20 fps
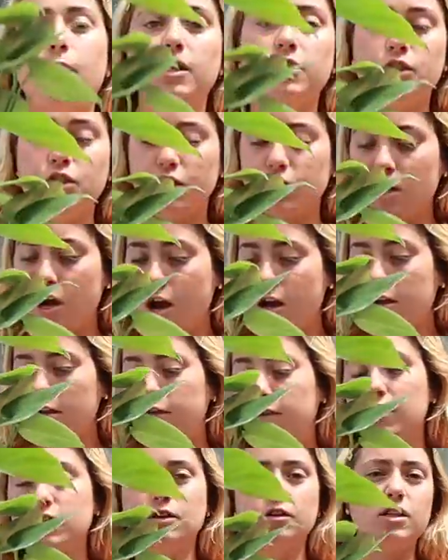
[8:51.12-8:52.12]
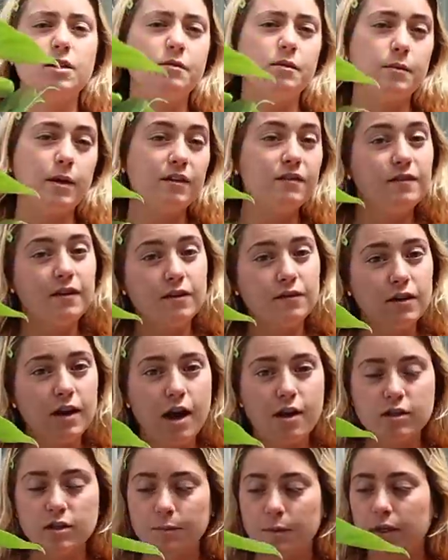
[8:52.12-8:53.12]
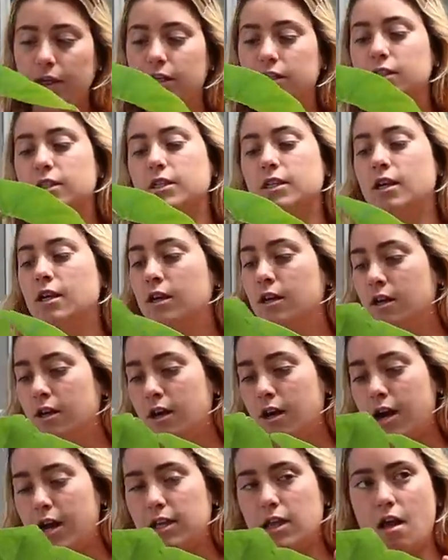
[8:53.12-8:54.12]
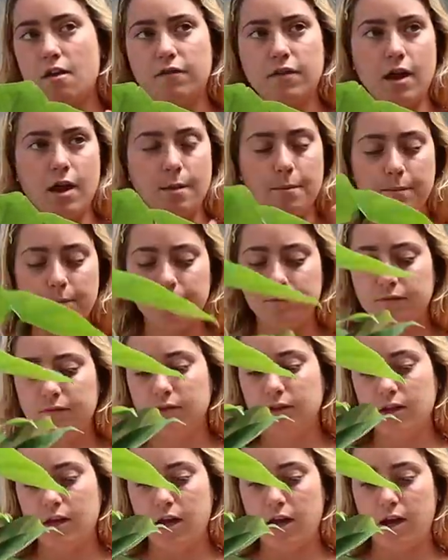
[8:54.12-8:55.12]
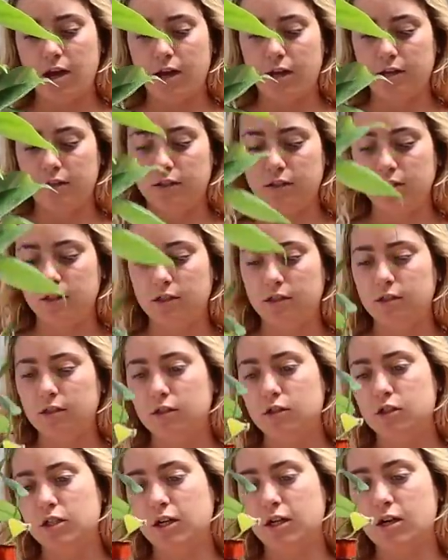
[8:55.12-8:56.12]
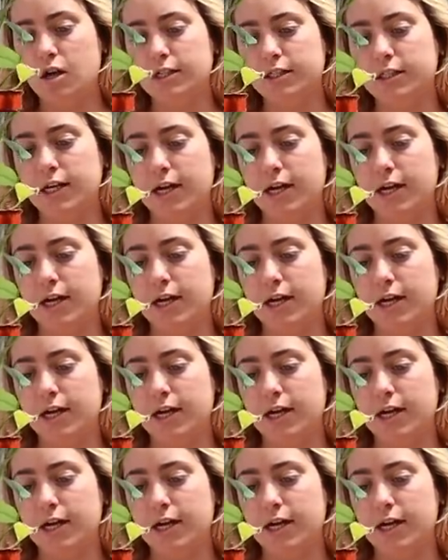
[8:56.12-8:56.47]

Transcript: Monstera. These are some of my favorite houseplants. I love them. And she costs